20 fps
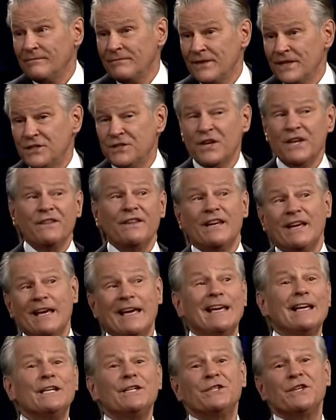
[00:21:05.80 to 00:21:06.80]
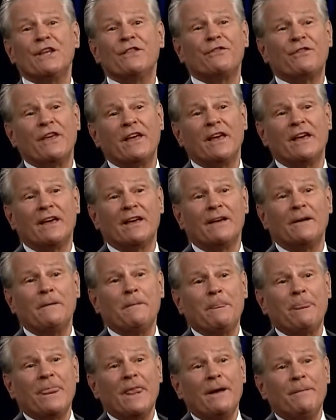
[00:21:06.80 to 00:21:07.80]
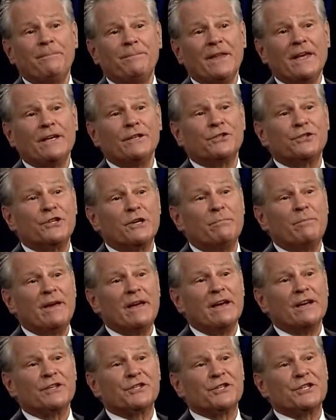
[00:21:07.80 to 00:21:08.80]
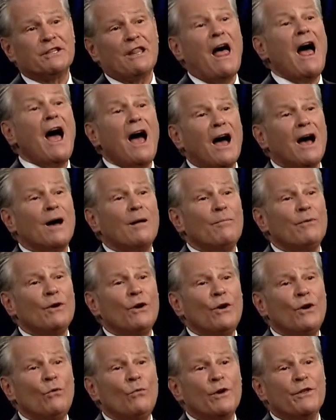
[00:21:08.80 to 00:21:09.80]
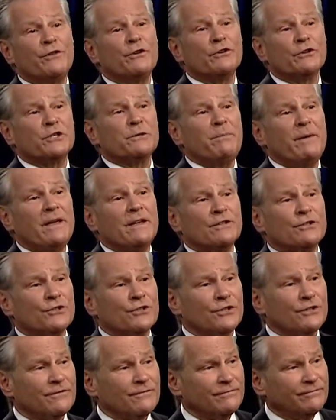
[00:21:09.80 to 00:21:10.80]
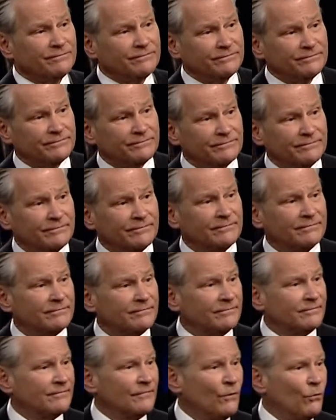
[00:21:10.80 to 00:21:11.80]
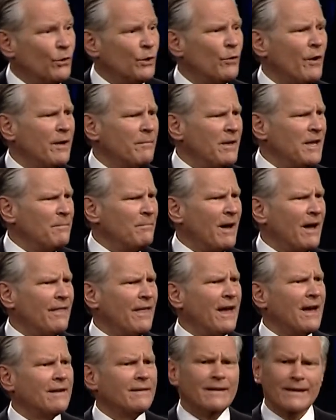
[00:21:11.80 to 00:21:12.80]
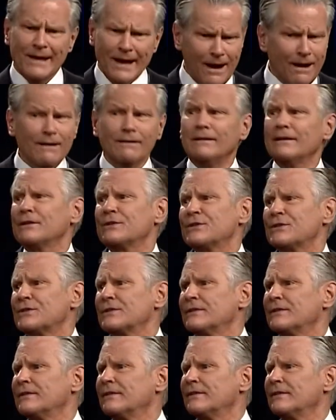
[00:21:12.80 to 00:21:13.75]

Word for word: See, the easy thing is to be a slob with your speech. What do I mean by that? Careless.